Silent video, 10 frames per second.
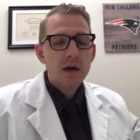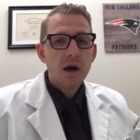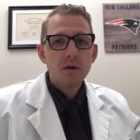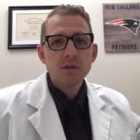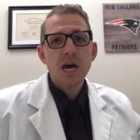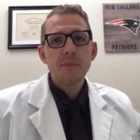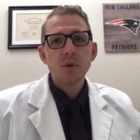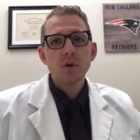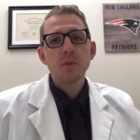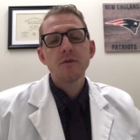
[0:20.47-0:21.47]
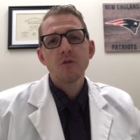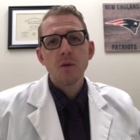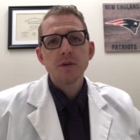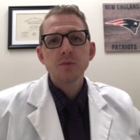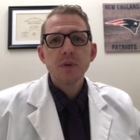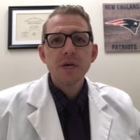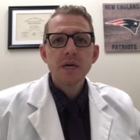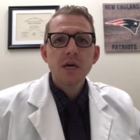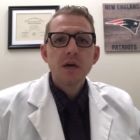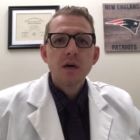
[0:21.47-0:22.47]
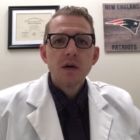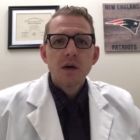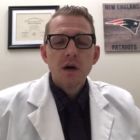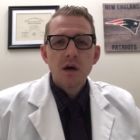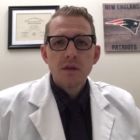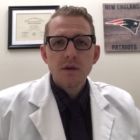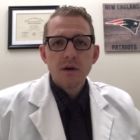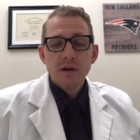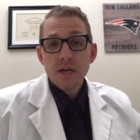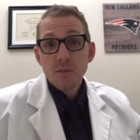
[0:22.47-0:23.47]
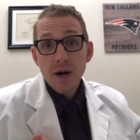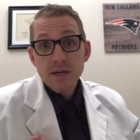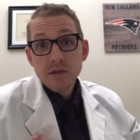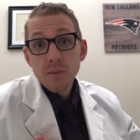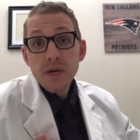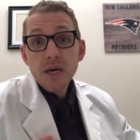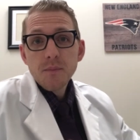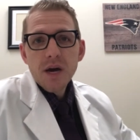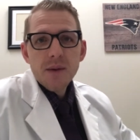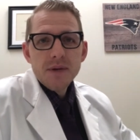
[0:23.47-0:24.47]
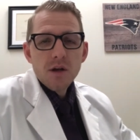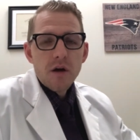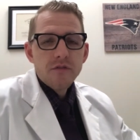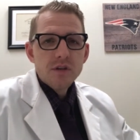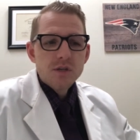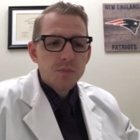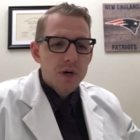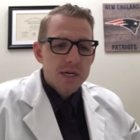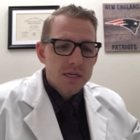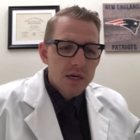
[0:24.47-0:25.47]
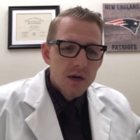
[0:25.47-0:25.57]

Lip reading: I was happy with the performance beating the nearby to me Miami Dolphins. But